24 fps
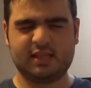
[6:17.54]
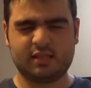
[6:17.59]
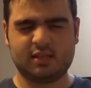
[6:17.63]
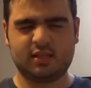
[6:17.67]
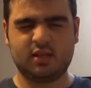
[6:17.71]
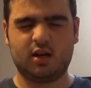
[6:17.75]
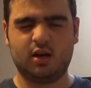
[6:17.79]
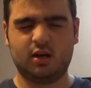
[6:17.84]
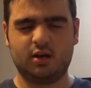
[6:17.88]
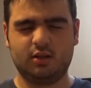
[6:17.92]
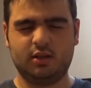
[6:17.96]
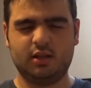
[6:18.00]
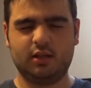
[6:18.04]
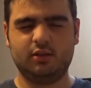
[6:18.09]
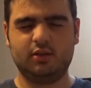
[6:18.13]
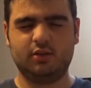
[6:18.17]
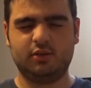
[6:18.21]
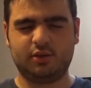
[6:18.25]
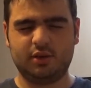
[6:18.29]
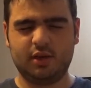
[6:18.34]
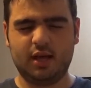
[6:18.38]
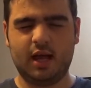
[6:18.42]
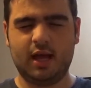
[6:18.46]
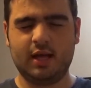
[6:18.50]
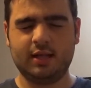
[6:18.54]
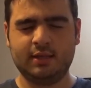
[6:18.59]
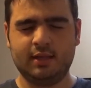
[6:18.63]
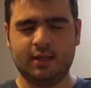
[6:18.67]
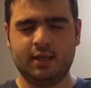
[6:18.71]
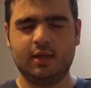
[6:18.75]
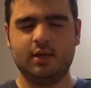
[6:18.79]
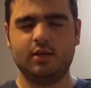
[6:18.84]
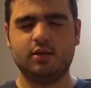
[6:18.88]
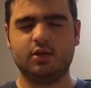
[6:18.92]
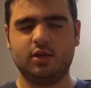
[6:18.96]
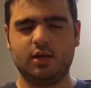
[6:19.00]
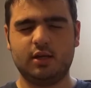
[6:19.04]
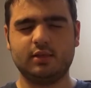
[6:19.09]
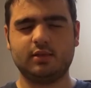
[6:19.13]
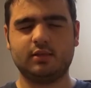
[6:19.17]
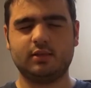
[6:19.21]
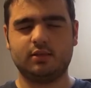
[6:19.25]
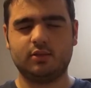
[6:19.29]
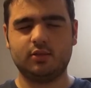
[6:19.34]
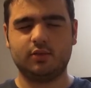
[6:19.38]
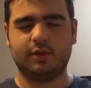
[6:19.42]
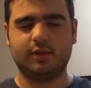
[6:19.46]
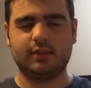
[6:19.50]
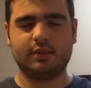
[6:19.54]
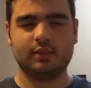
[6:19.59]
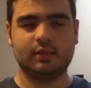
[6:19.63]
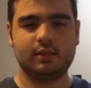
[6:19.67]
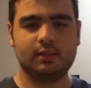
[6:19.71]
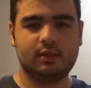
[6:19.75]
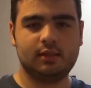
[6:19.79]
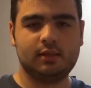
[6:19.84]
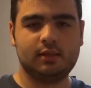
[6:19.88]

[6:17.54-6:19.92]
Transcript: is harder than you thought. Just do it.